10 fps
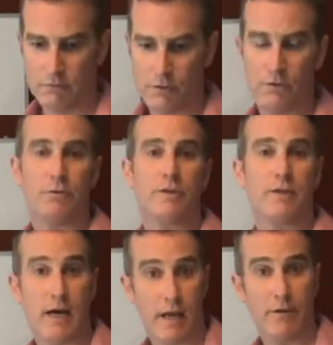to do with
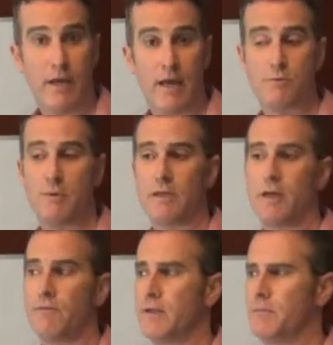the diving
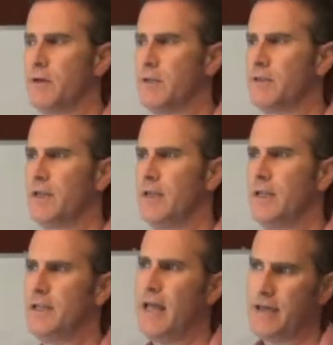aspect of it. But
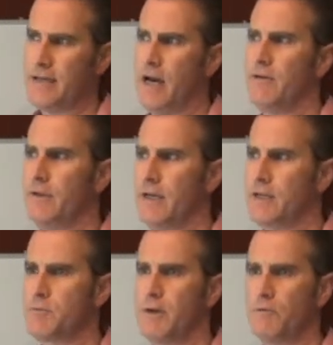in that diving
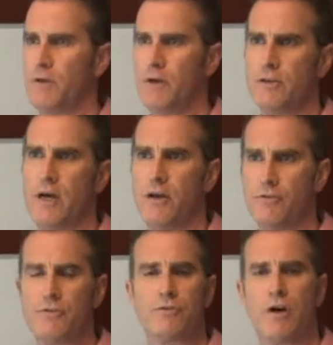aspect, I
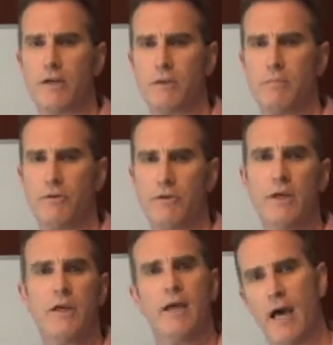also talked about
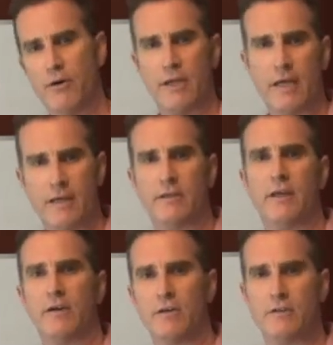how to get
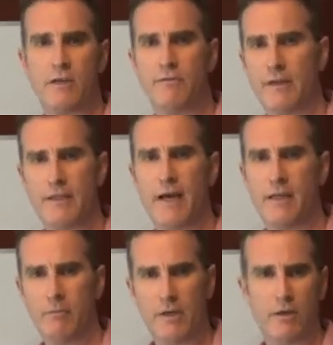there and stuff like that,
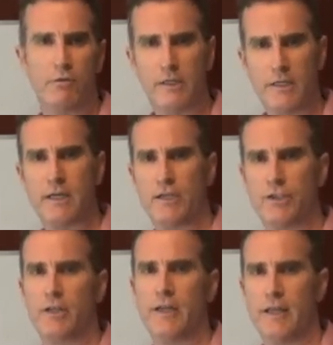and I'm going to quickly
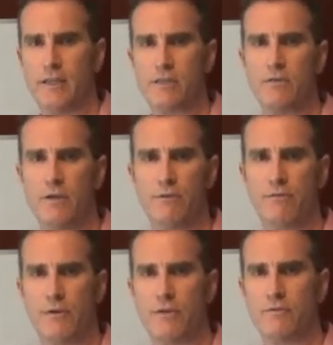touch on that in this video
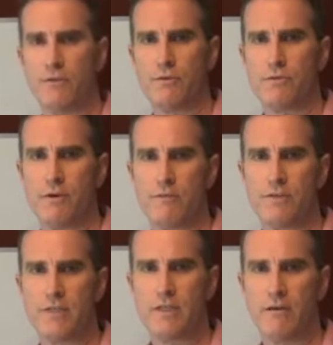first for those who
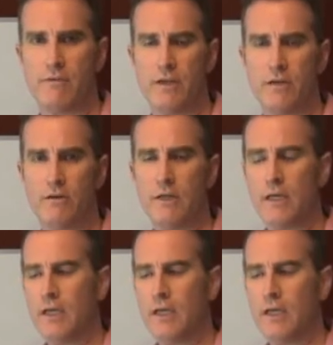haven't seen that video.